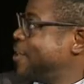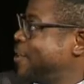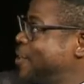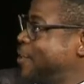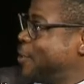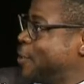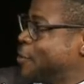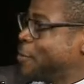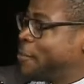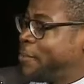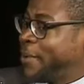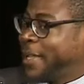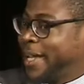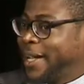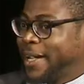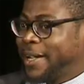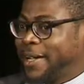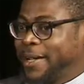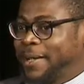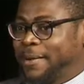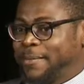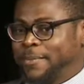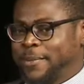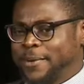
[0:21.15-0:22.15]
the
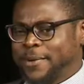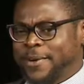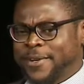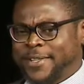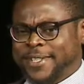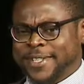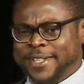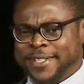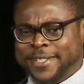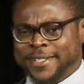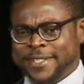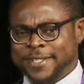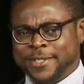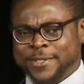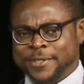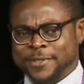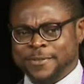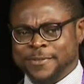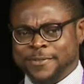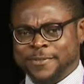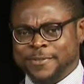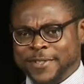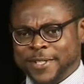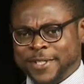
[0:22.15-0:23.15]
opaque processes
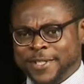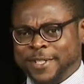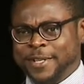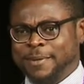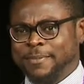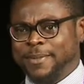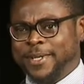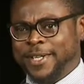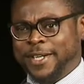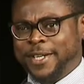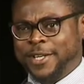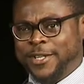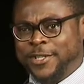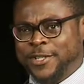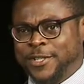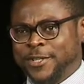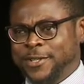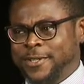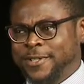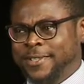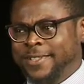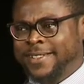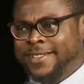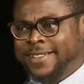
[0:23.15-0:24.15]
of visa
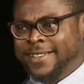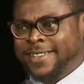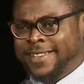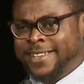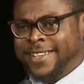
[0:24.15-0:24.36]
application,